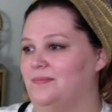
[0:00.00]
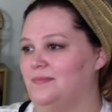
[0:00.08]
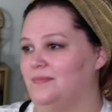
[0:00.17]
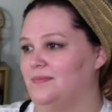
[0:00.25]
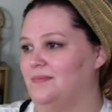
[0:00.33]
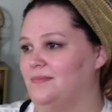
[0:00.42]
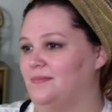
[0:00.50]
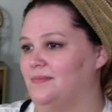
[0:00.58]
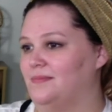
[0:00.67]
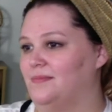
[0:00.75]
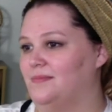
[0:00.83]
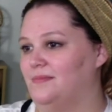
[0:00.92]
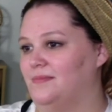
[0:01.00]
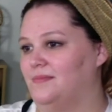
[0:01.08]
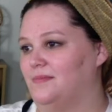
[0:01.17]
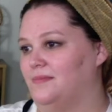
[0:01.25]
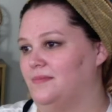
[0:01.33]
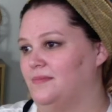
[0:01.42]

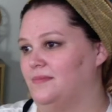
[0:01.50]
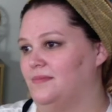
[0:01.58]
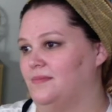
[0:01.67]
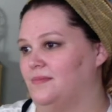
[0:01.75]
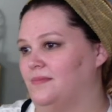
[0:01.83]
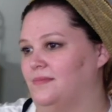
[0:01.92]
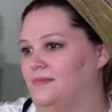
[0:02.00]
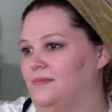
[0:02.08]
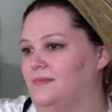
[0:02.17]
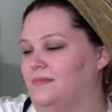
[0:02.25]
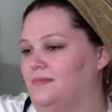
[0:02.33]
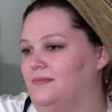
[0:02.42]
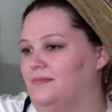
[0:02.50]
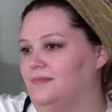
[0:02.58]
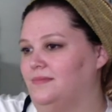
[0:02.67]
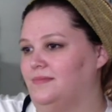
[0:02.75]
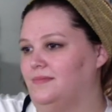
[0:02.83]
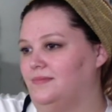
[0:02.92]

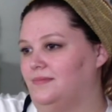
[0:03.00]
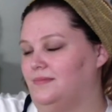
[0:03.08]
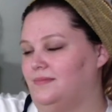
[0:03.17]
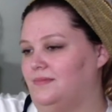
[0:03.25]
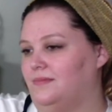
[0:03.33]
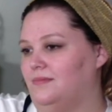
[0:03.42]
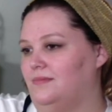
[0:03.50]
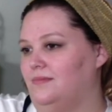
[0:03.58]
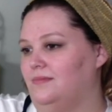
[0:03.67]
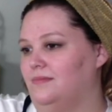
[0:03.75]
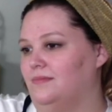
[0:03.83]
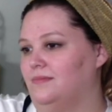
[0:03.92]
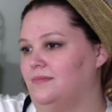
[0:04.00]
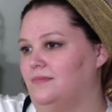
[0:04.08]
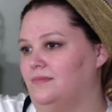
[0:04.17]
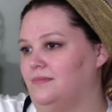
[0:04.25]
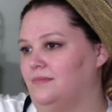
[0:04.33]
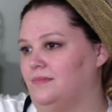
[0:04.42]

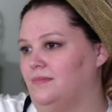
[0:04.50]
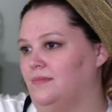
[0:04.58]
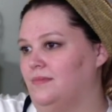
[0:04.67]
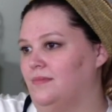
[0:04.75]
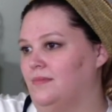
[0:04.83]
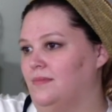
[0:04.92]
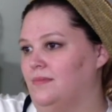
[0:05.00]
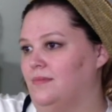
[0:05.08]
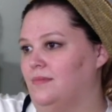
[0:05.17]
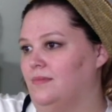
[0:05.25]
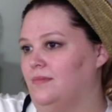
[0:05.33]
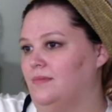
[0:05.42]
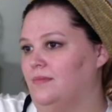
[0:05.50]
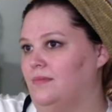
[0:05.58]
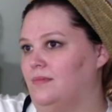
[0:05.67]
(silent)